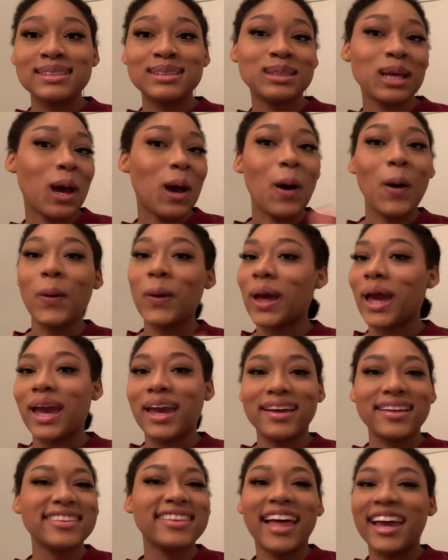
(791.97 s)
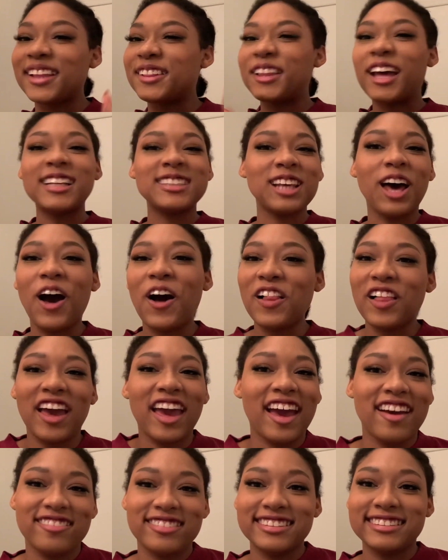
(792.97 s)
Okay, like that's all I
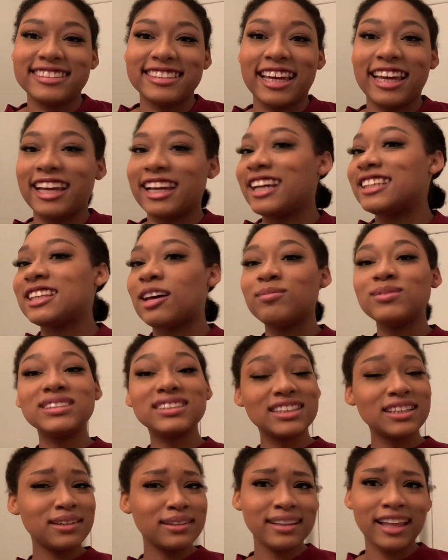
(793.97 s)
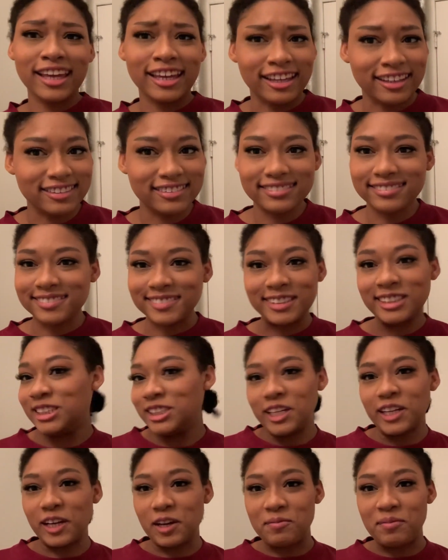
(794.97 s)
have to say, because I'm still like
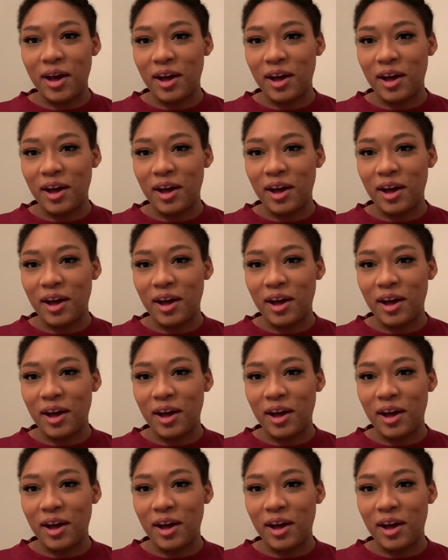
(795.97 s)
shook about